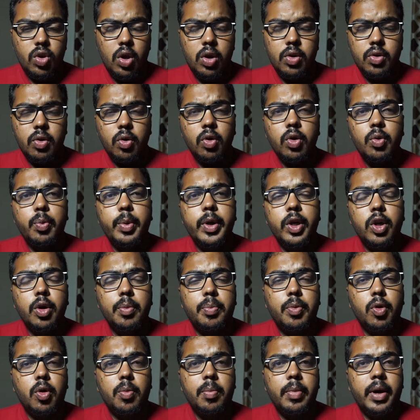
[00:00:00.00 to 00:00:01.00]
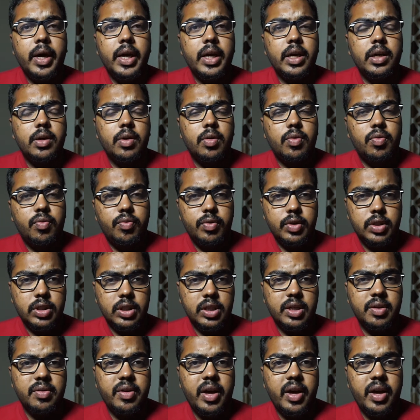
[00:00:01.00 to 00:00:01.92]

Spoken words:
Rode VideoPro mic, which